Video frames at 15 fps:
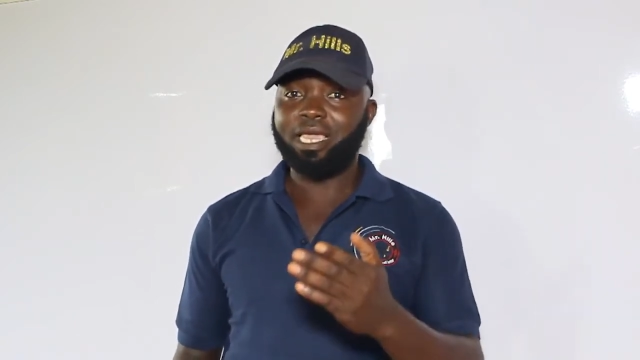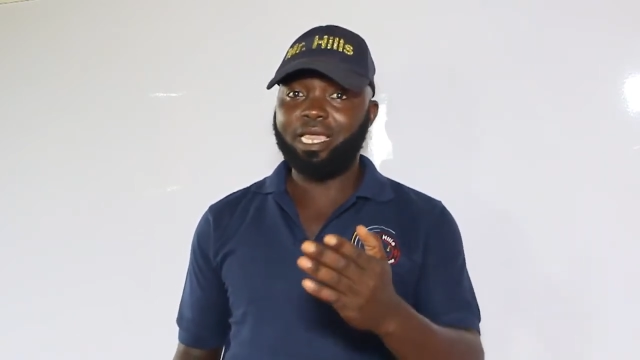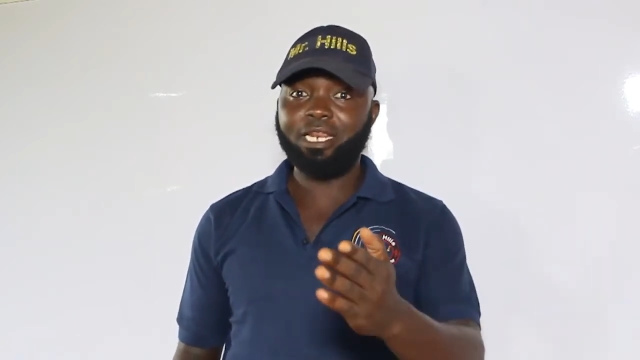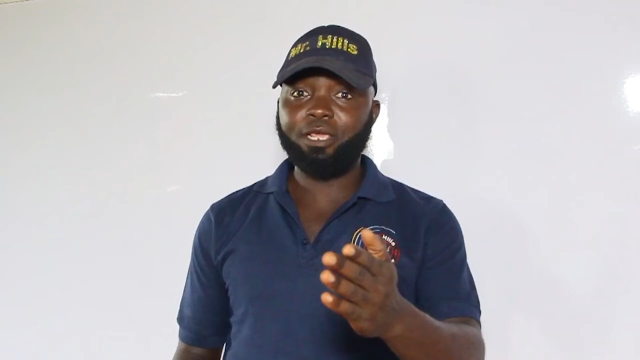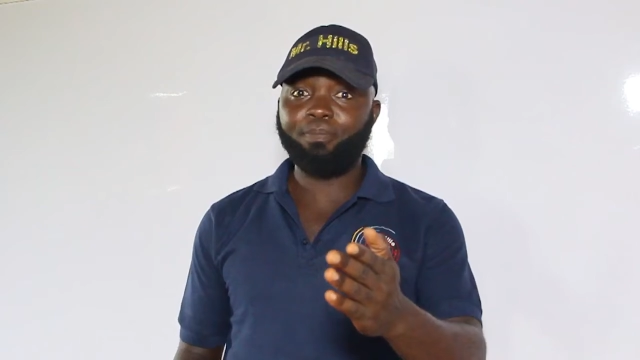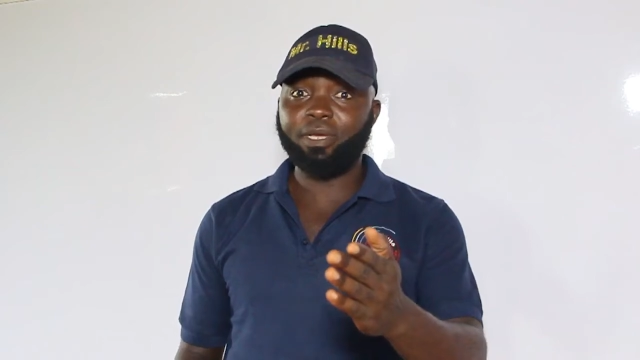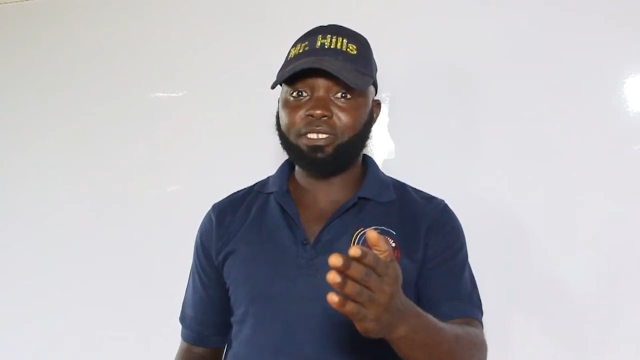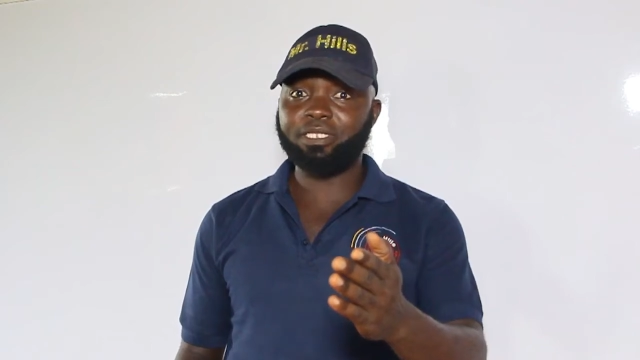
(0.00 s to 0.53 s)

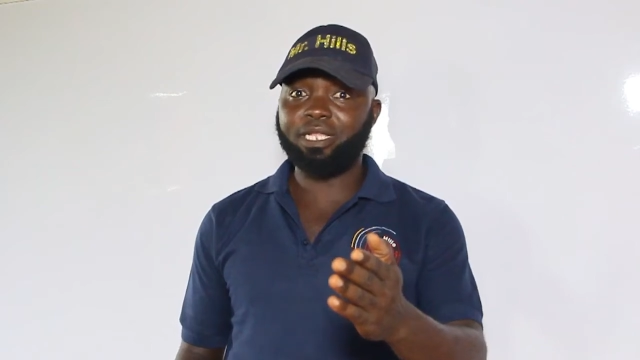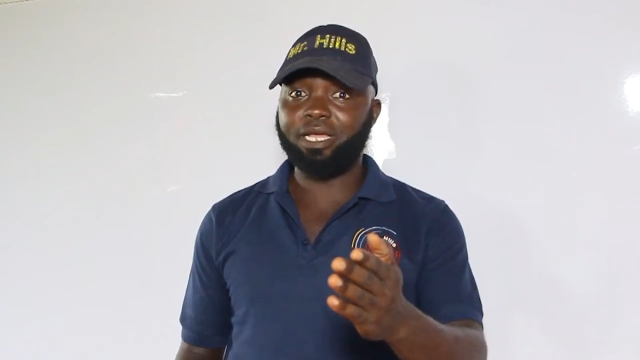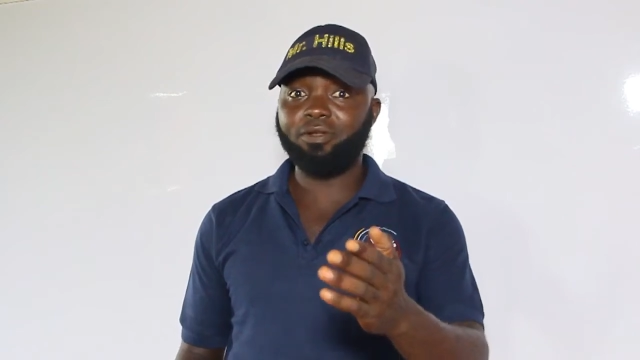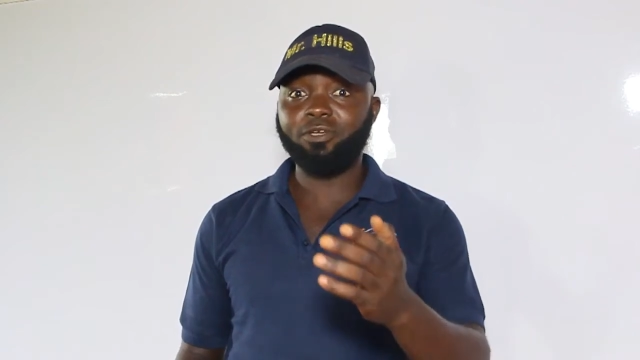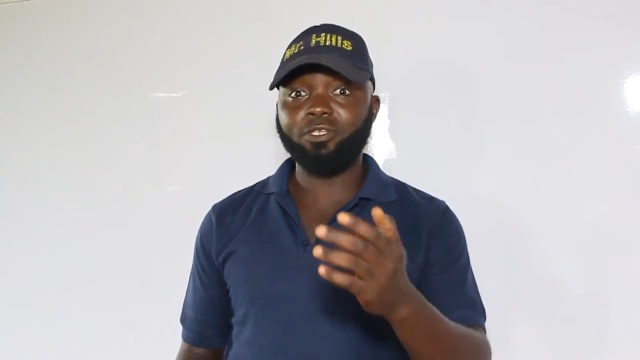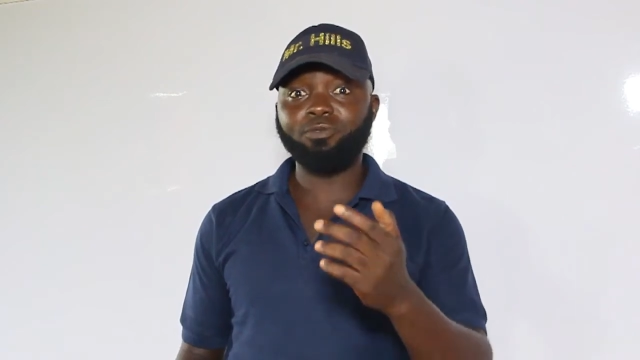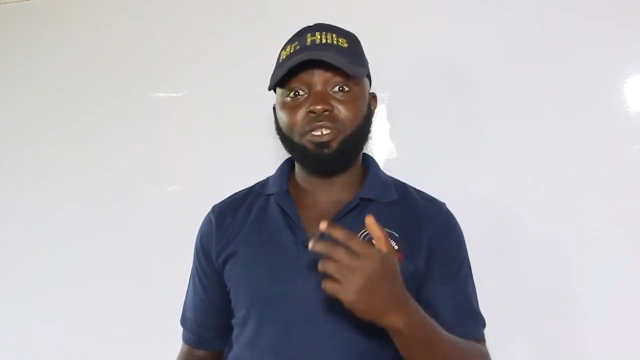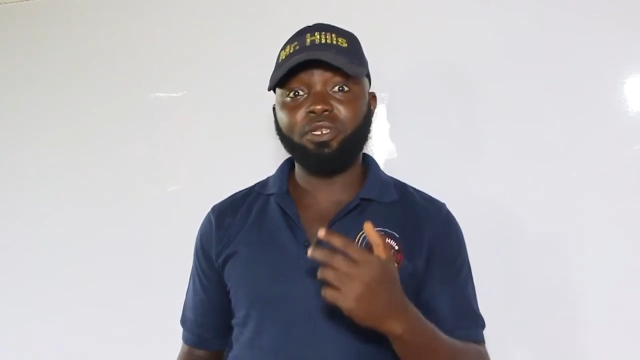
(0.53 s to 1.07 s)
Any person that
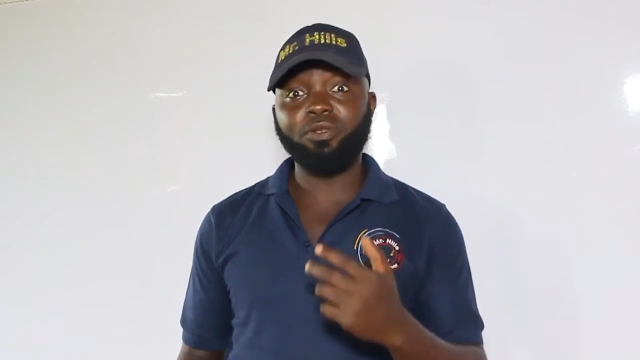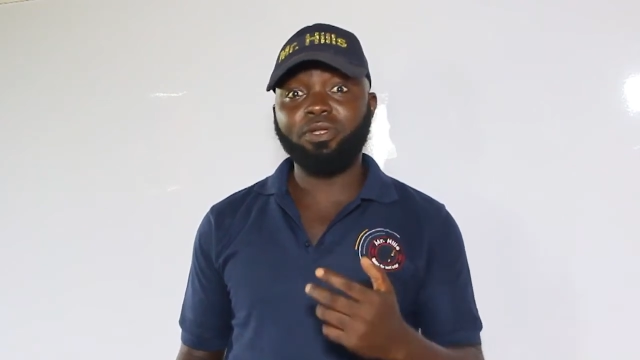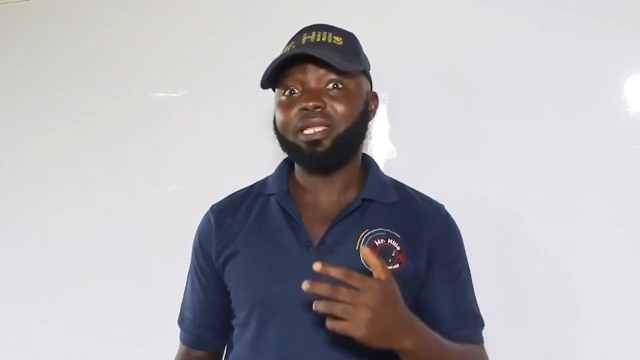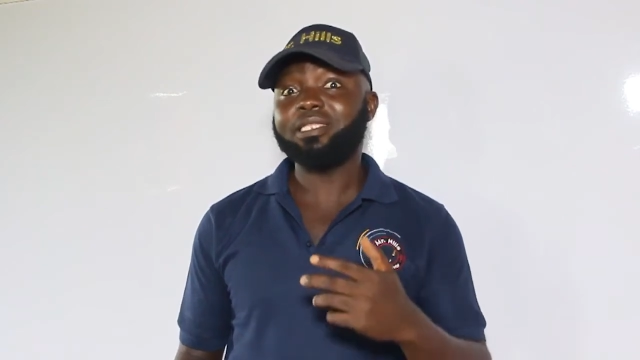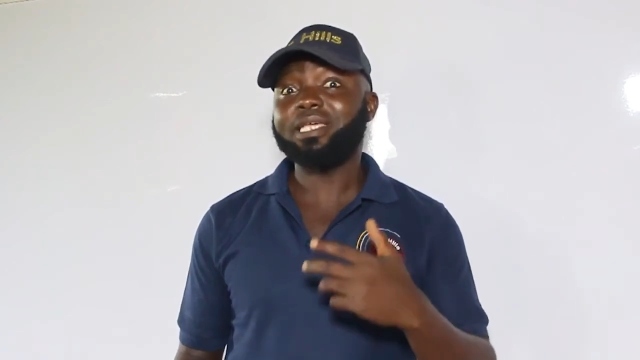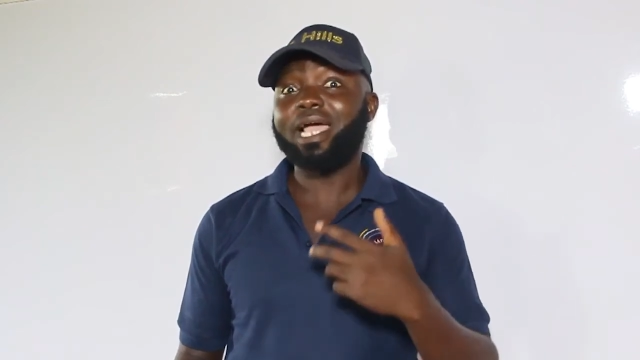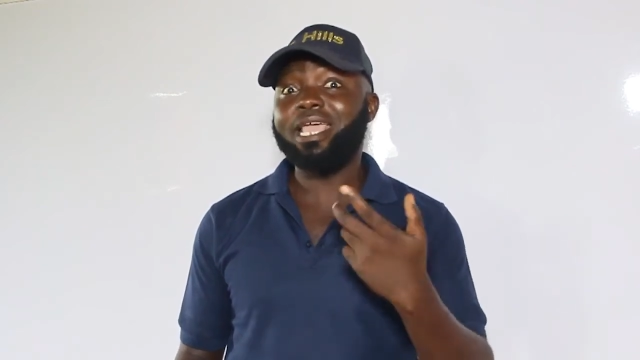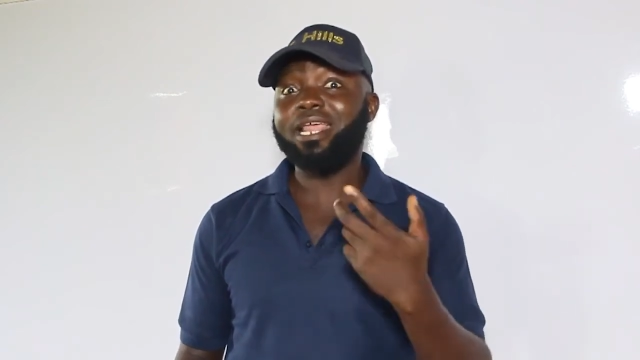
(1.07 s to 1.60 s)
knows me knows
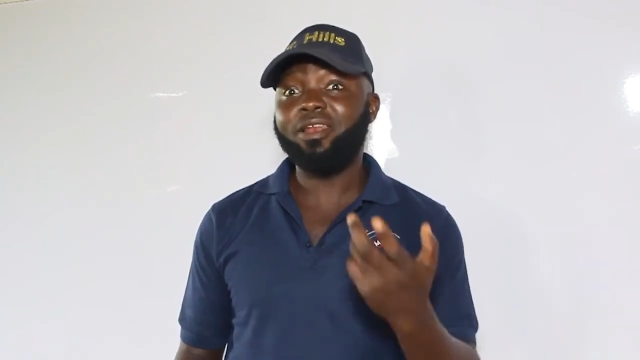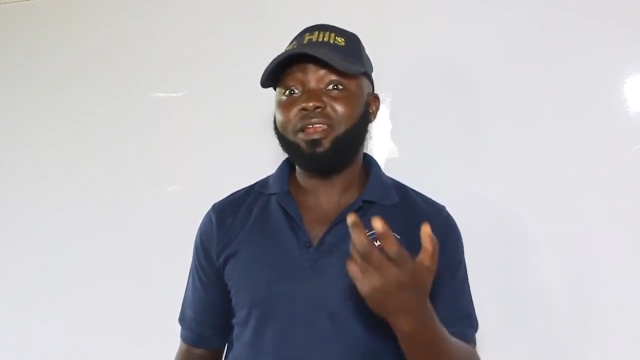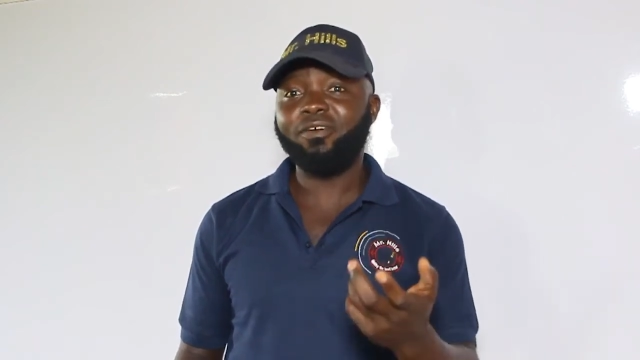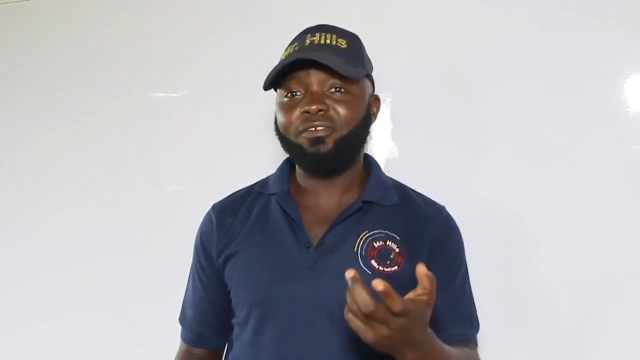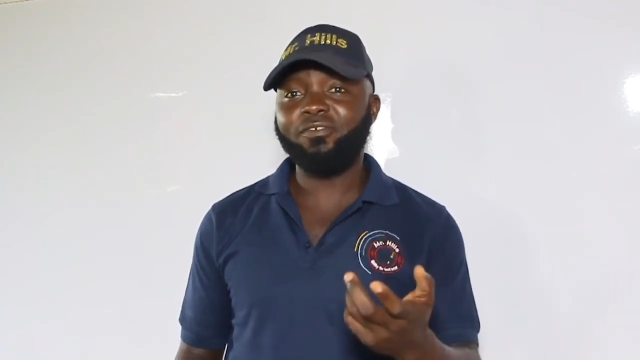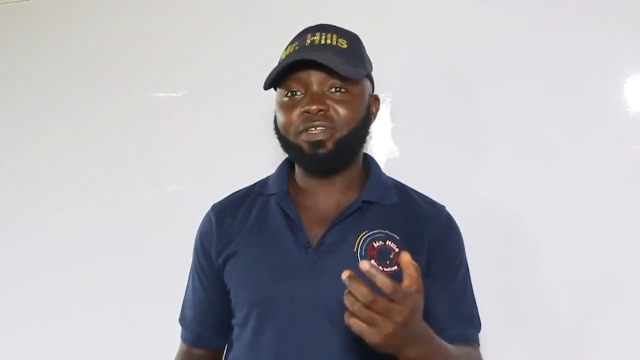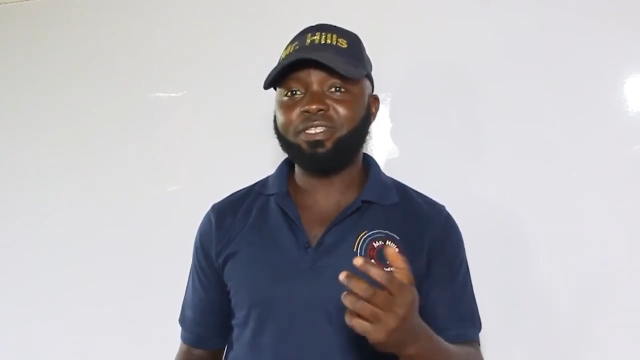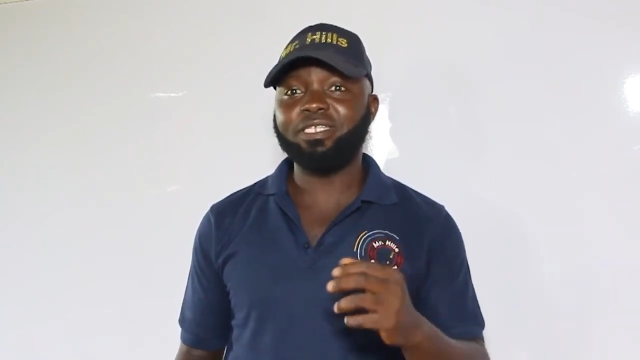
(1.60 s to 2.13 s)
that I
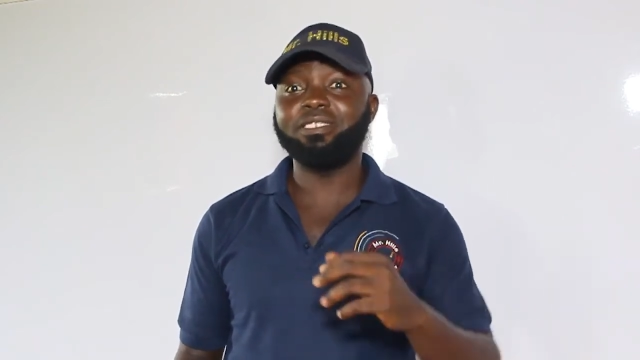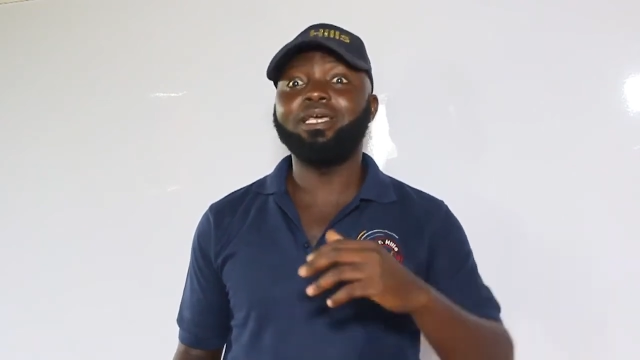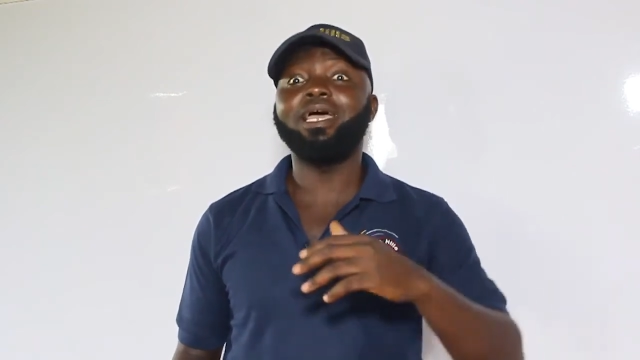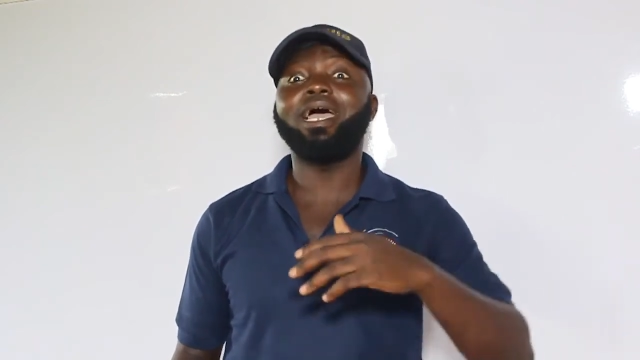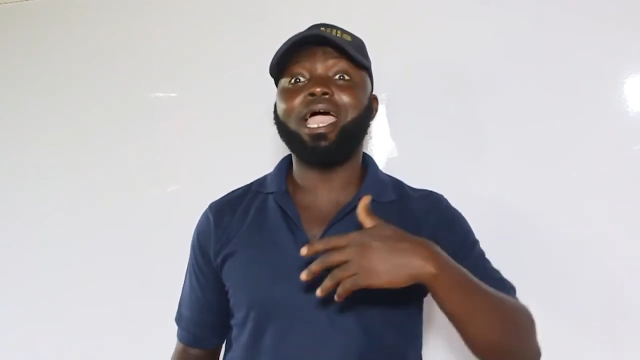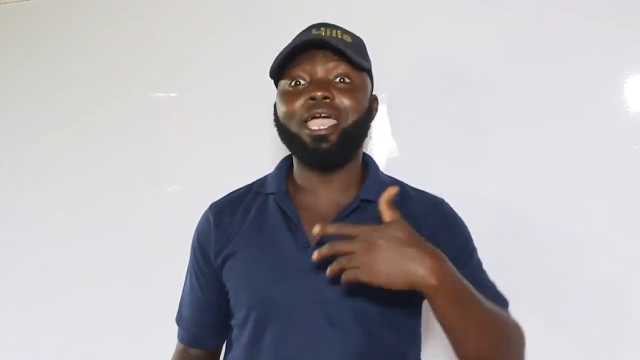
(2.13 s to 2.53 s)
love reading.